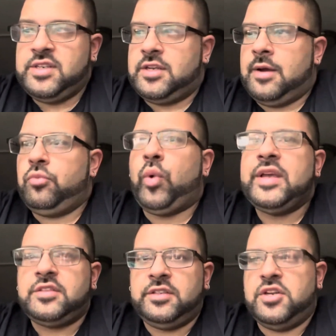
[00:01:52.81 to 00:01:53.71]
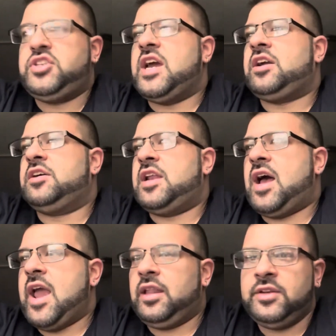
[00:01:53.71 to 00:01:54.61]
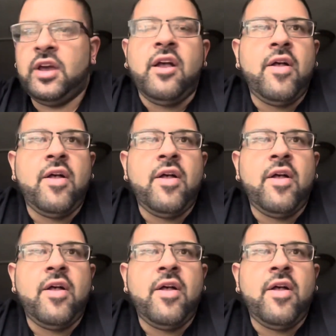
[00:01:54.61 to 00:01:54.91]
time wasted to Jack on an island